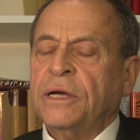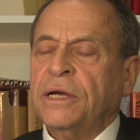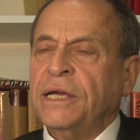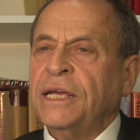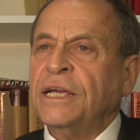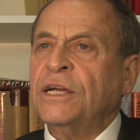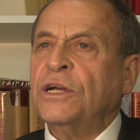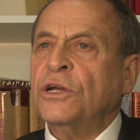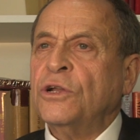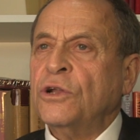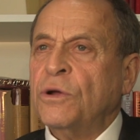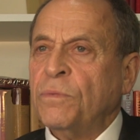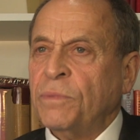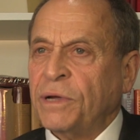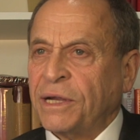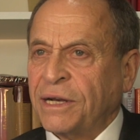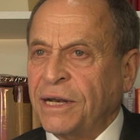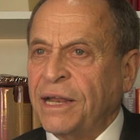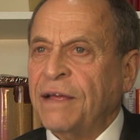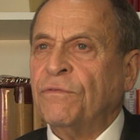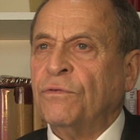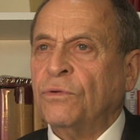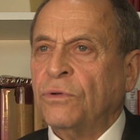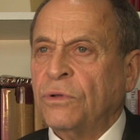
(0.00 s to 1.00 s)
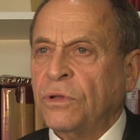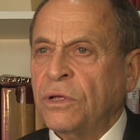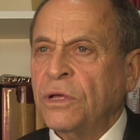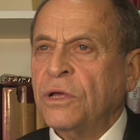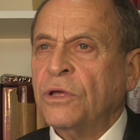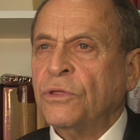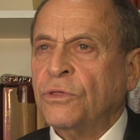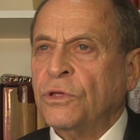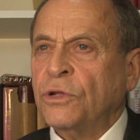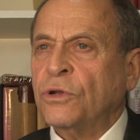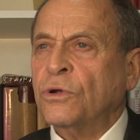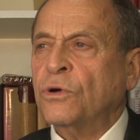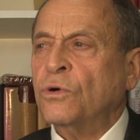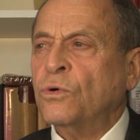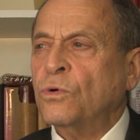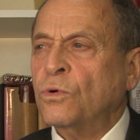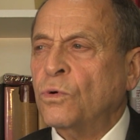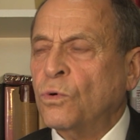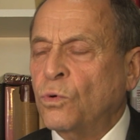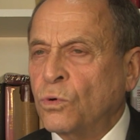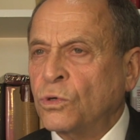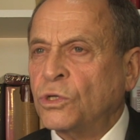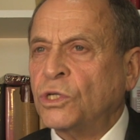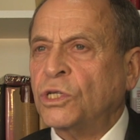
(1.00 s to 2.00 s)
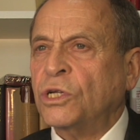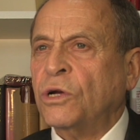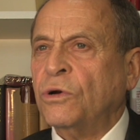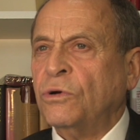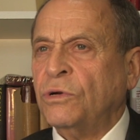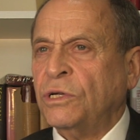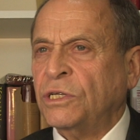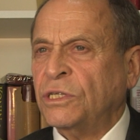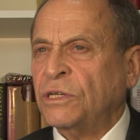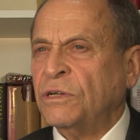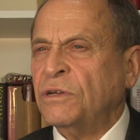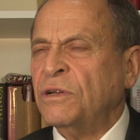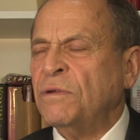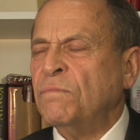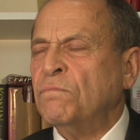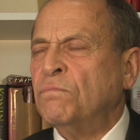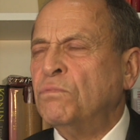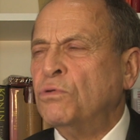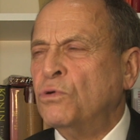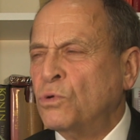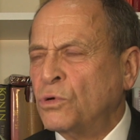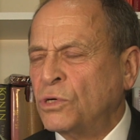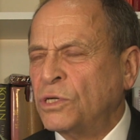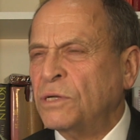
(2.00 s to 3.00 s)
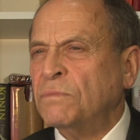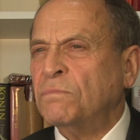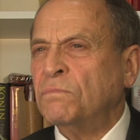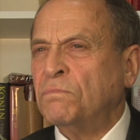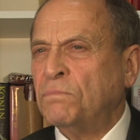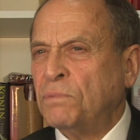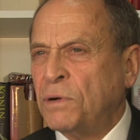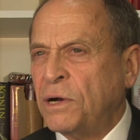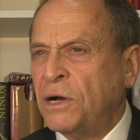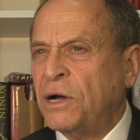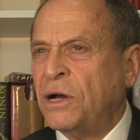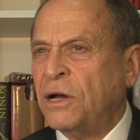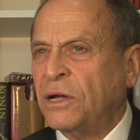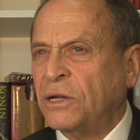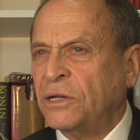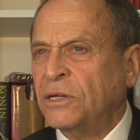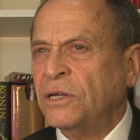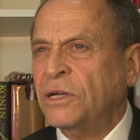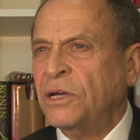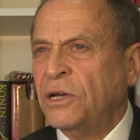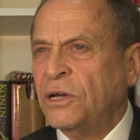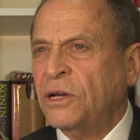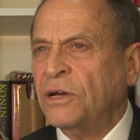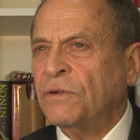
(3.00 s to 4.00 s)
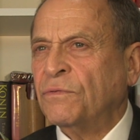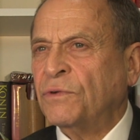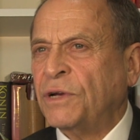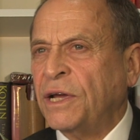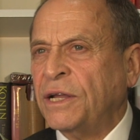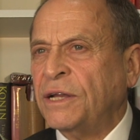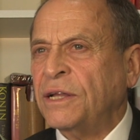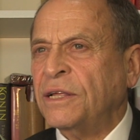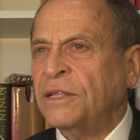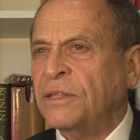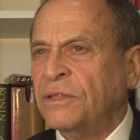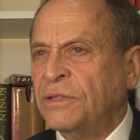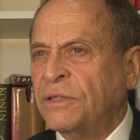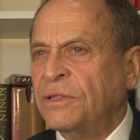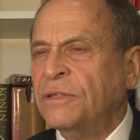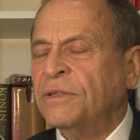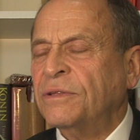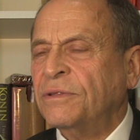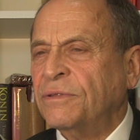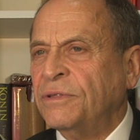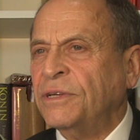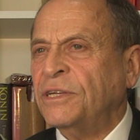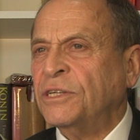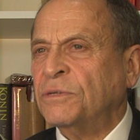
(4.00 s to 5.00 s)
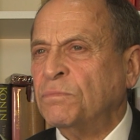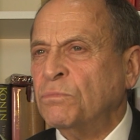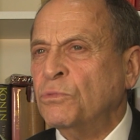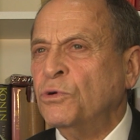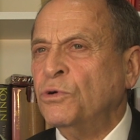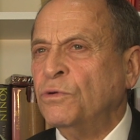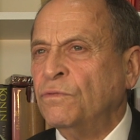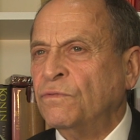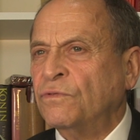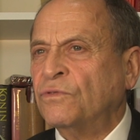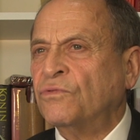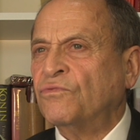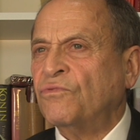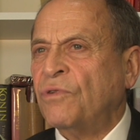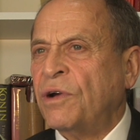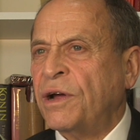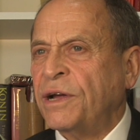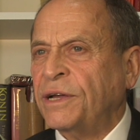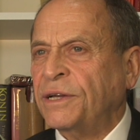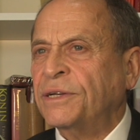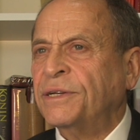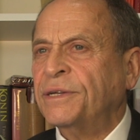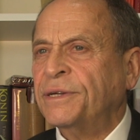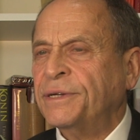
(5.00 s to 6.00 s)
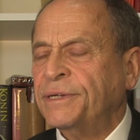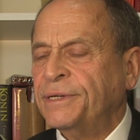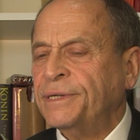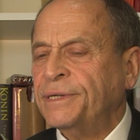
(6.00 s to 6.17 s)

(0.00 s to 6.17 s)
economic level that also is an important part of getting these moves right.